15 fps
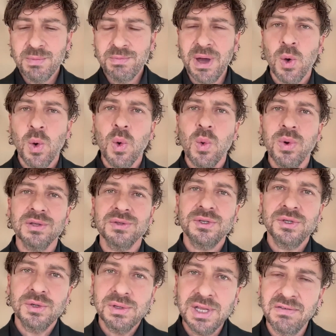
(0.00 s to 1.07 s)
But who wants
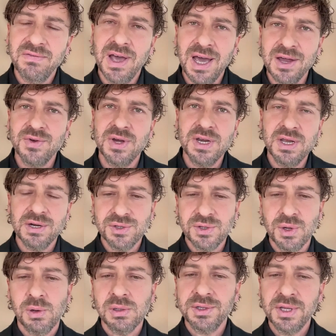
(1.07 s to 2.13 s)
to live 100 years
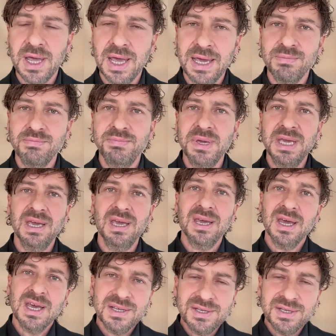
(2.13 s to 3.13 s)
old and be